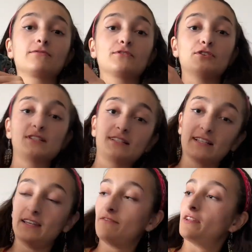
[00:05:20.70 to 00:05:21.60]
first
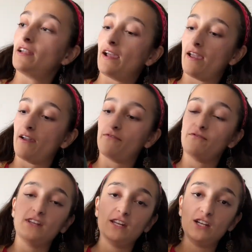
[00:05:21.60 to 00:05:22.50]
sleeve that I have
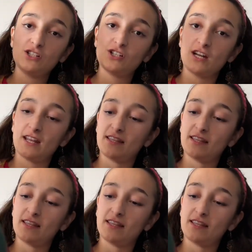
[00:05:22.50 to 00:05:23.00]
finished, and